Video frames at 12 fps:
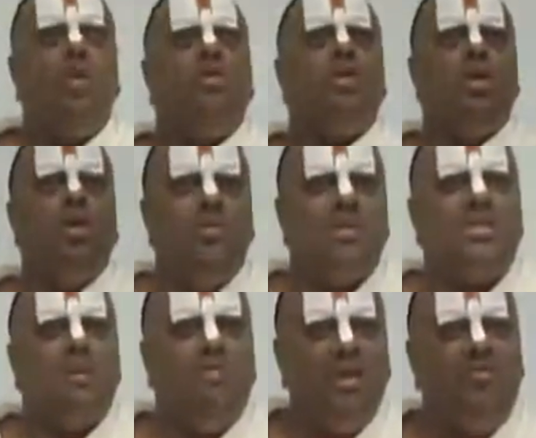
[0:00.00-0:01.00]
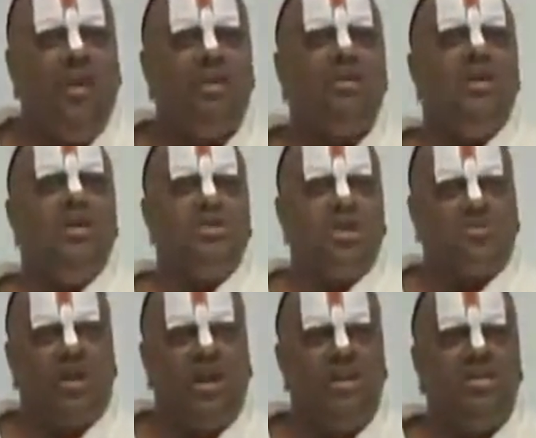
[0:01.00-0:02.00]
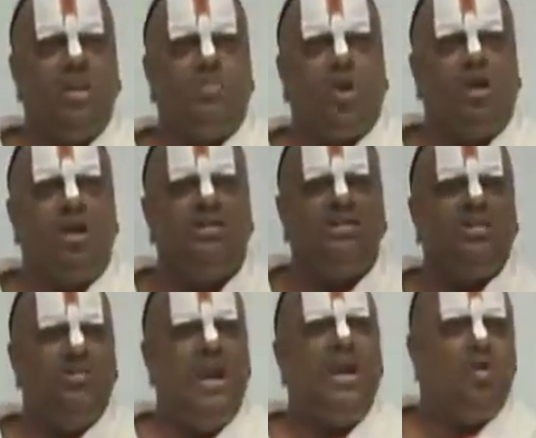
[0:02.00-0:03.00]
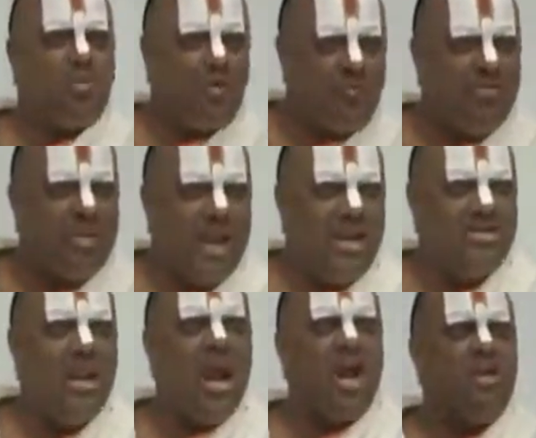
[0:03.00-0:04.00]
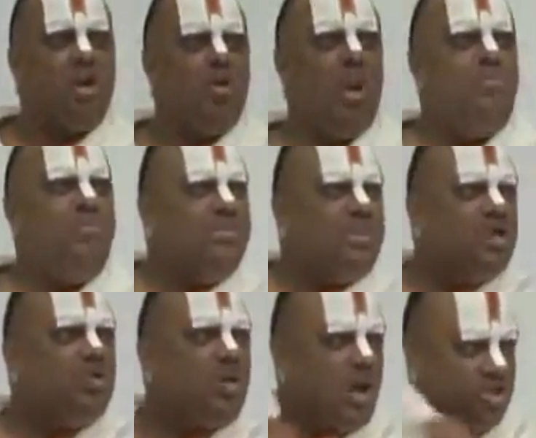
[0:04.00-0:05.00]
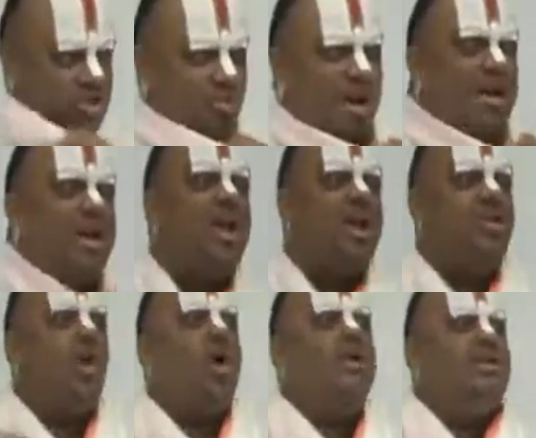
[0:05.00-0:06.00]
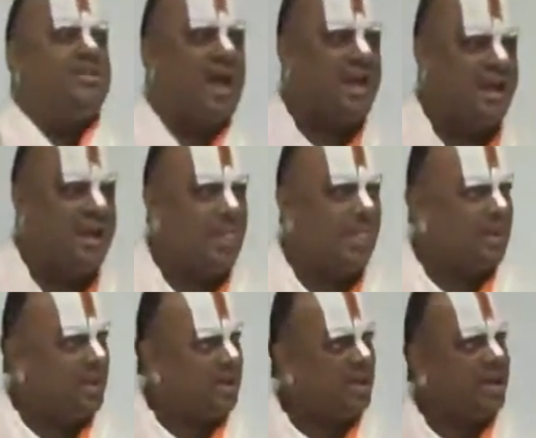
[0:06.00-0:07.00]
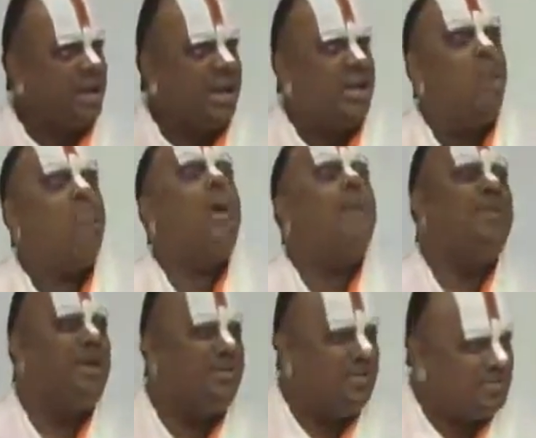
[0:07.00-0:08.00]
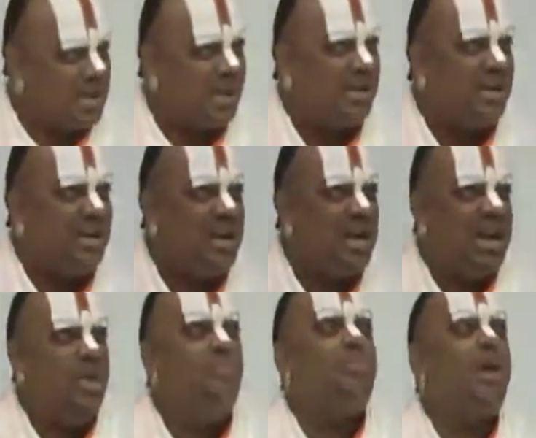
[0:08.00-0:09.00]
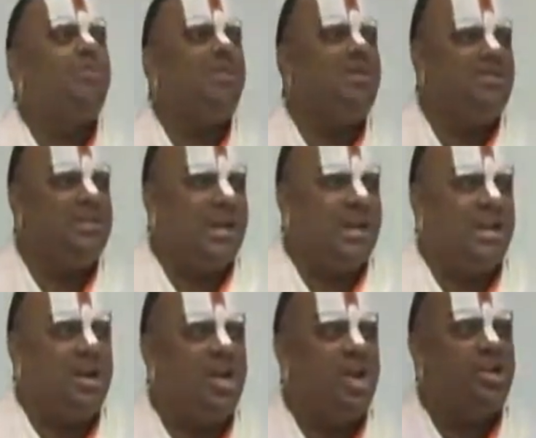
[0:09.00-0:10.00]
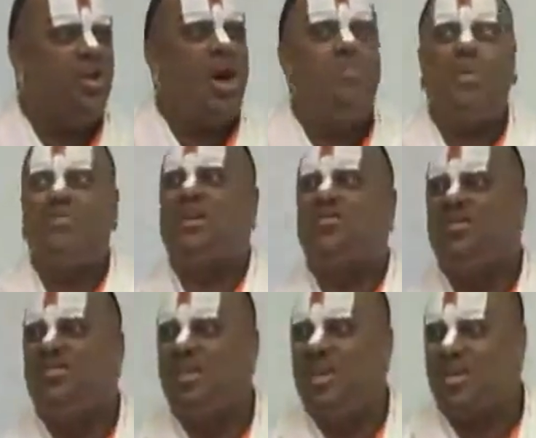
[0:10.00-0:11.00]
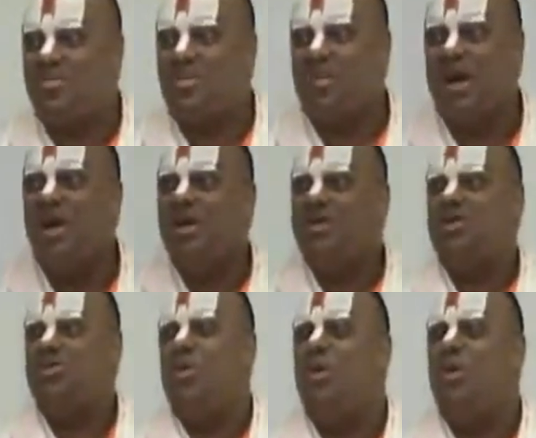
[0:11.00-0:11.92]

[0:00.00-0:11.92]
So the universal benefit, sustenance and progress is made out of designs and the collapse is also caused by non-designing, inappropriate designing, improper designing, non-precise designing etc.